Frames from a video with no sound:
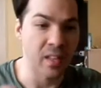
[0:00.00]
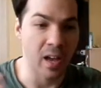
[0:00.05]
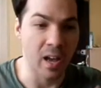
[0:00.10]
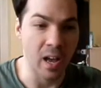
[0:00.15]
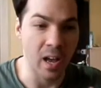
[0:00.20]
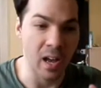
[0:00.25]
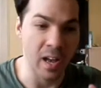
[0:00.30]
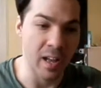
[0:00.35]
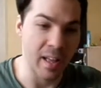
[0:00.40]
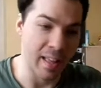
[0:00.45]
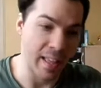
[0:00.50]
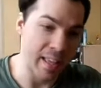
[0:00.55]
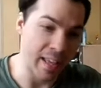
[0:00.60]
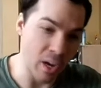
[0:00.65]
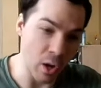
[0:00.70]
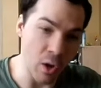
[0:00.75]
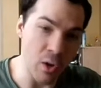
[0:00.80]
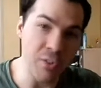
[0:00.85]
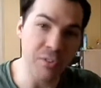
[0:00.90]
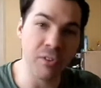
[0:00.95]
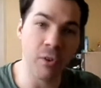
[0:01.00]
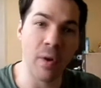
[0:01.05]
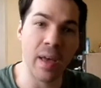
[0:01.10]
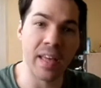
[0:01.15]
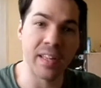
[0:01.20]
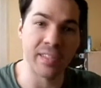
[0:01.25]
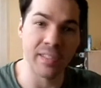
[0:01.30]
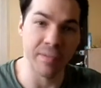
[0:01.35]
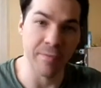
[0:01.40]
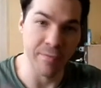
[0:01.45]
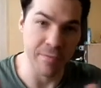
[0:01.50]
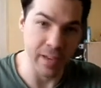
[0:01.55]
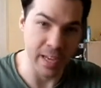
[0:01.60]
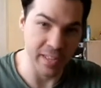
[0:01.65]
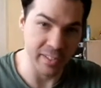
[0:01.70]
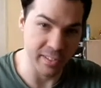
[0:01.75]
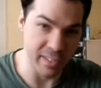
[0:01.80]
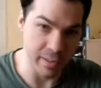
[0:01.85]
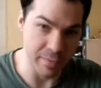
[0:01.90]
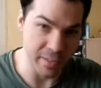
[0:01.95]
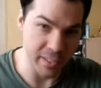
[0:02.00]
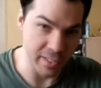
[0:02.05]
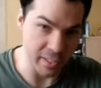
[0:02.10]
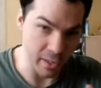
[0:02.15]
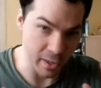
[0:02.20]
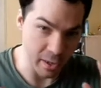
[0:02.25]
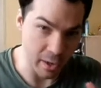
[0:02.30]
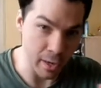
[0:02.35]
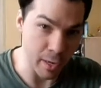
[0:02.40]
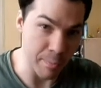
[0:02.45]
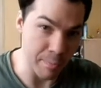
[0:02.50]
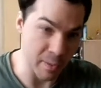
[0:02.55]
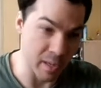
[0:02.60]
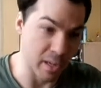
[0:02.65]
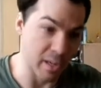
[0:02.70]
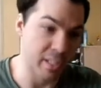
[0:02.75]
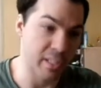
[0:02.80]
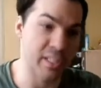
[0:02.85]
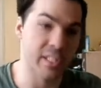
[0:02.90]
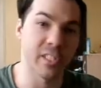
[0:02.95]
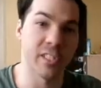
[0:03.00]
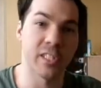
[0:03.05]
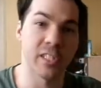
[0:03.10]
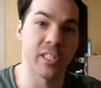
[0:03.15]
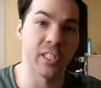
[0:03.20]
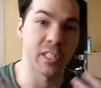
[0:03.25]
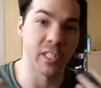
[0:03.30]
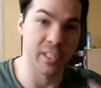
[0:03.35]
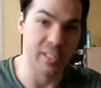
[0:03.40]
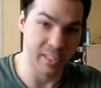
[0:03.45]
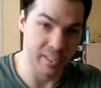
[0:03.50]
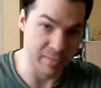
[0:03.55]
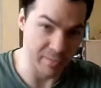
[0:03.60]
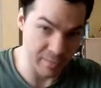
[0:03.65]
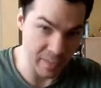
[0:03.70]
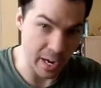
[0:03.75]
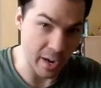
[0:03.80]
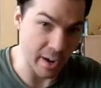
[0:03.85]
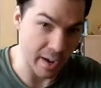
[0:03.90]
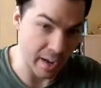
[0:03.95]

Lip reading: it also has some fan service on her part, because she looks very